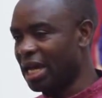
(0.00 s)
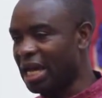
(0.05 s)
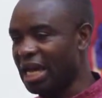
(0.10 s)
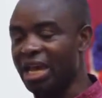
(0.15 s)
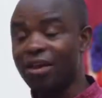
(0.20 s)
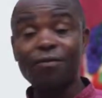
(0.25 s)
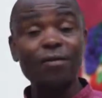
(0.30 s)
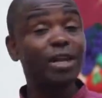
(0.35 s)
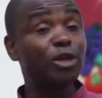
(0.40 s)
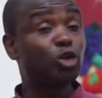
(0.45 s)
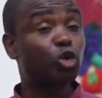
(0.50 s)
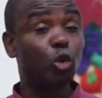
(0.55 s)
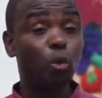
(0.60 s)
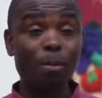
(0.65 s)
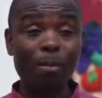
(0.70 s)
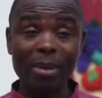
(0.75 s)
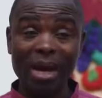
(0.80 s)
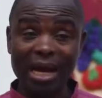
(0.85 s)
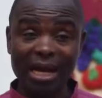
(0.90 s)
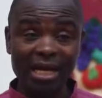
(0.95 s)
Even to
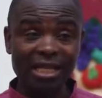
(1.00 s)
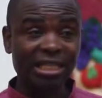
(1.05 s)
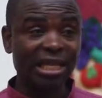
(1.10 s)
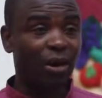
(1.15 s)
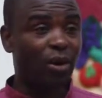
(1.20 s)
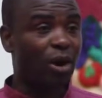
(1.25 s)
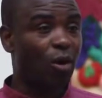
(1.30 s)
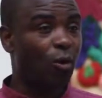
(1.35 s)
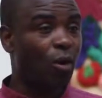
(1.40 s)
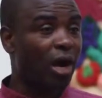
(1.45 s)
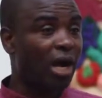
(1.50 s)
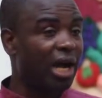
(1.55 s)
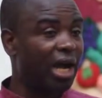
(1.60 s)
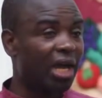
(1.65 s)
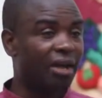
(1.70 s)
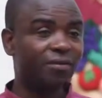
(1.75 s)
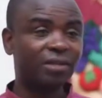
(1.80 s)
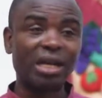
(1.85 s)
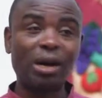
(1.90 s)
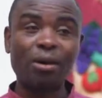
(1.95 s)
manage our
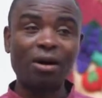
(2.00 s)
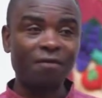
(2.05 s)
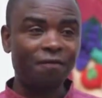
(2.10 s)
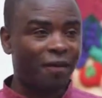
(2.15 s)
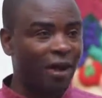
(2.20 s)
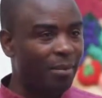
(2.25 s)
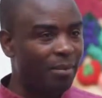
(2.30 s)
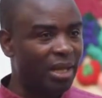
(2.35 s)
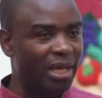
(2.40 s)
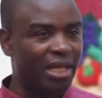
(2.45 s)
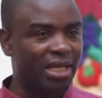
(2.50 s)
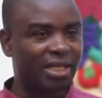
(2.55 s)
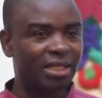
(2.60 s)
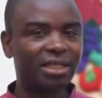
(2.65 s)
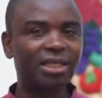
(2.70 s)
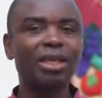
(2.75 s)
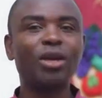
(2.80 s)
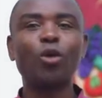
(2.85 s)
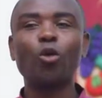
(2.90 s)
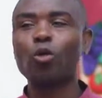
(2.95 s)
wives, our
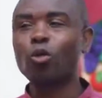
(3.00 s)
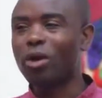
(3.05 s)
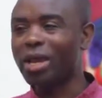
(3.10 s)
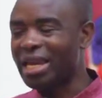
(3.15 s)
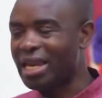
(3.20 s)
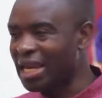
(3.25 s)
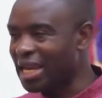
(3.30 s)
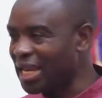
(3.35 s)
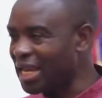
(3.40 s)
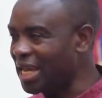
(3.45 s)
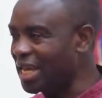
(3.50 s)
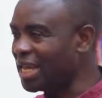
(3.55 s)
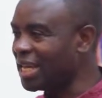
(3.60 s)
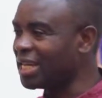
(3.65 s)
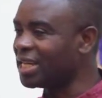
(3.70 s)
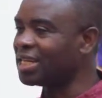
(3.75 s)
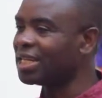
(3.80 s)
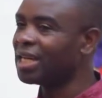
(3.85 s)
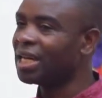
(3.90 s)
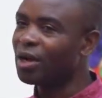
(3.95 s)
families, we
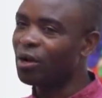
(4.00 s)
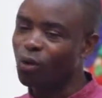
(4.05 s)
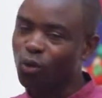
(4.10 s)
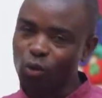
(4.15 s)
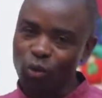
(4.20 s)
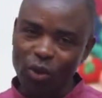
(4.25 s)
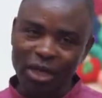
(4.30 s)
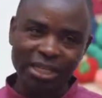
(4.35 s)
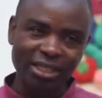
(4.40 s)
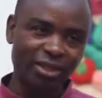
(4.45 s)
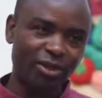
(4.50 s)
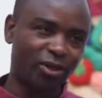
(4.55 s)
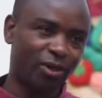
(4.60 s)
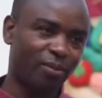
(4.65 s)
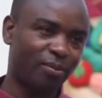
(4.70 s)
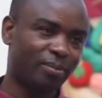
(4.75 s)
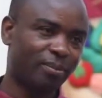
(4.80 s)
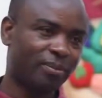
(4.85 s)
need wisdom.